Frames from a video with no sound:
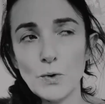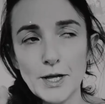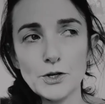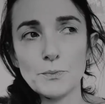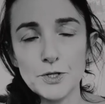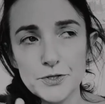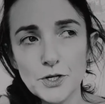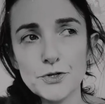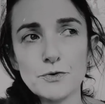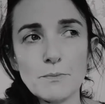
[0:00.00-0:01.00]
you wake up, you
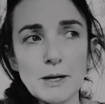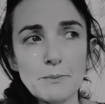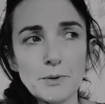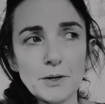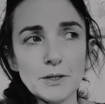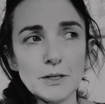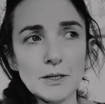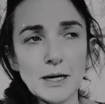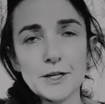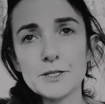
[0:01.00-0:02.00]
start to remember,
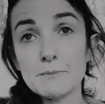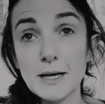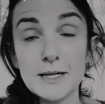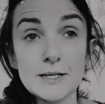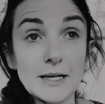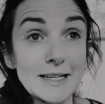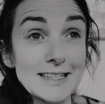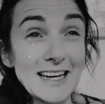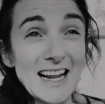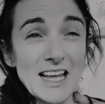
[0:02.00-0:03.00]
and it's amazing,
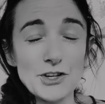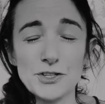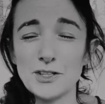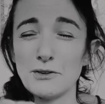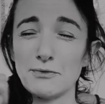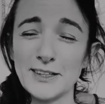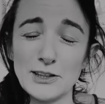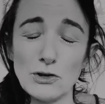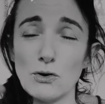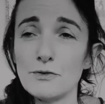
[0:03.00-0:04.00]
and it's elation. You
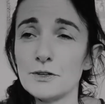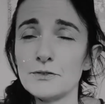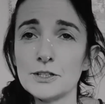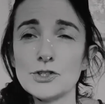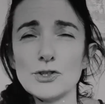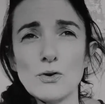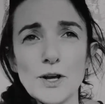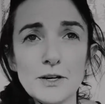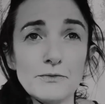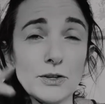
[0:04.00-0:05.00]
feel love, and you feel
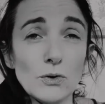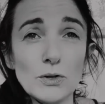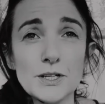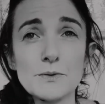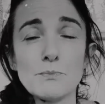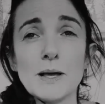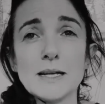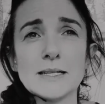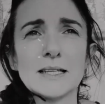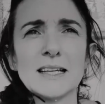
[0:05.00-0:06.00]
joy, and you feel all these
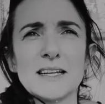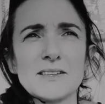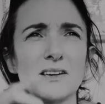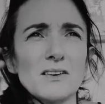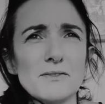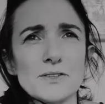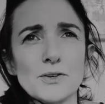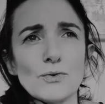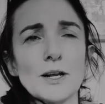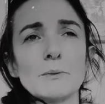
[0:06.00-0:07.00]
amazing things, and life
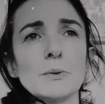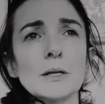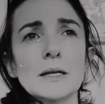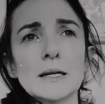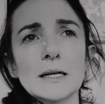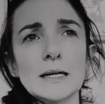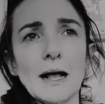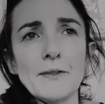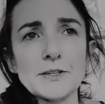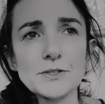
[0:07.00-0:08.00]
is incredible.
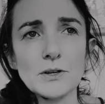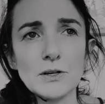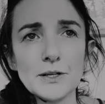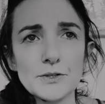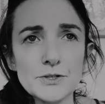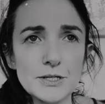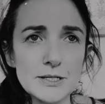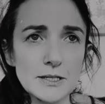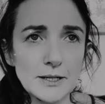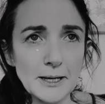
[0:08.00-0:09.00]
And then suddenly there's
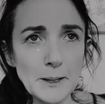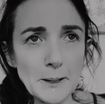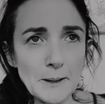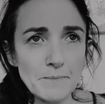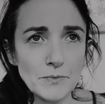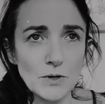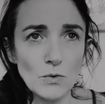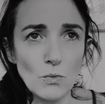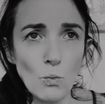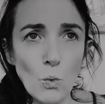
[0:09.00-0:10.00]
this like
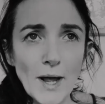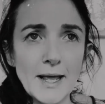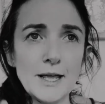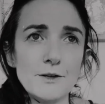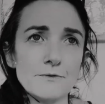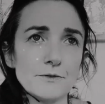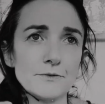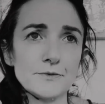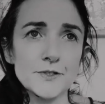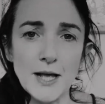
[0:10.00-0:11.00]
wave
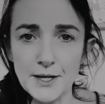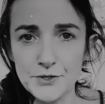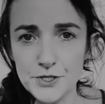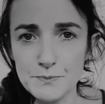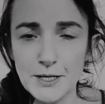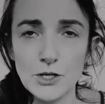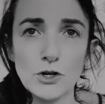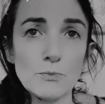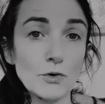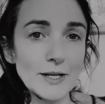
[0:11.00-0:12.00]
of sadness
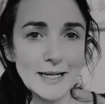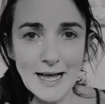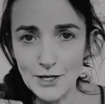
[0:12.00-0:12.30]
may come, or